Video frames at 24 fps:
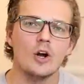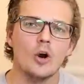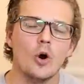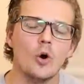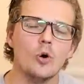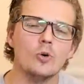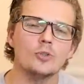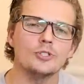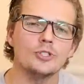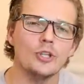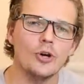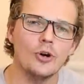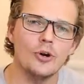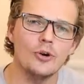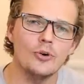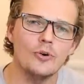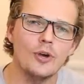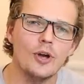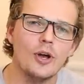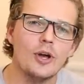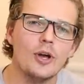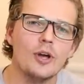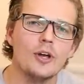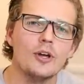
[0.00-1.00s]

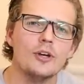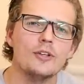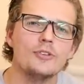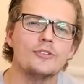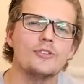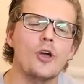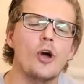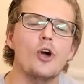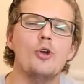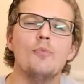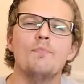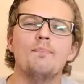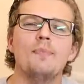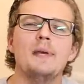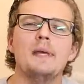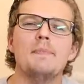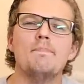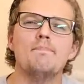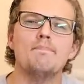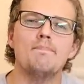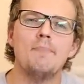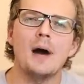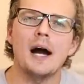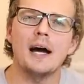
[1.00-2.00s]
Also, don't be
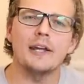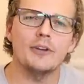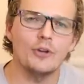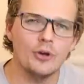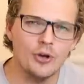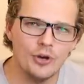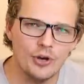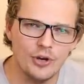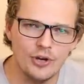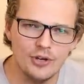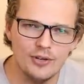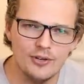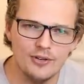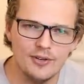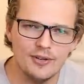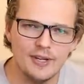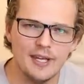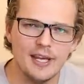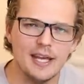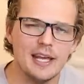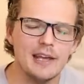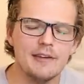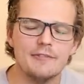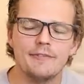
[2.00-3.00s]
butthurt
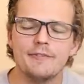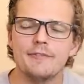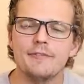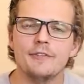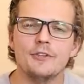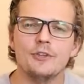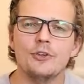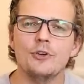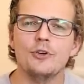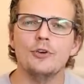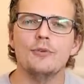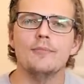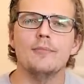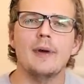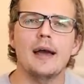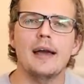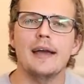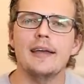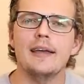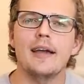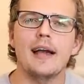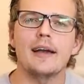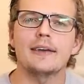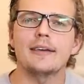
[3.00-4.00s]
if you
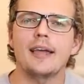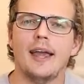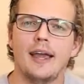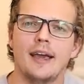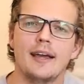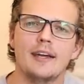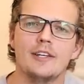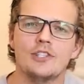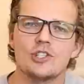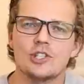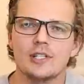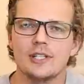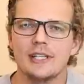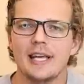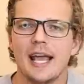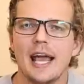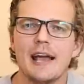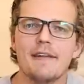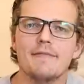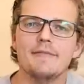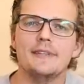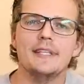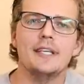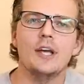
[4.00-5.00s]
may occasionally
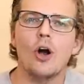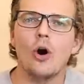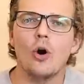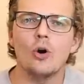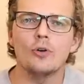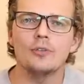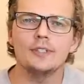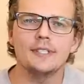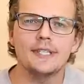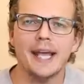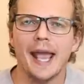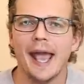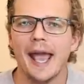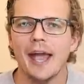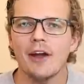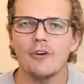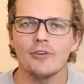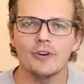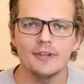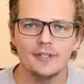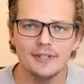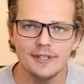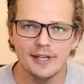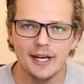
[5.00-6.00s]
have the odd
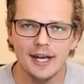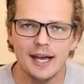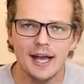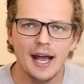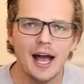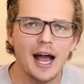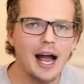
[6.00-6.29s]
Karen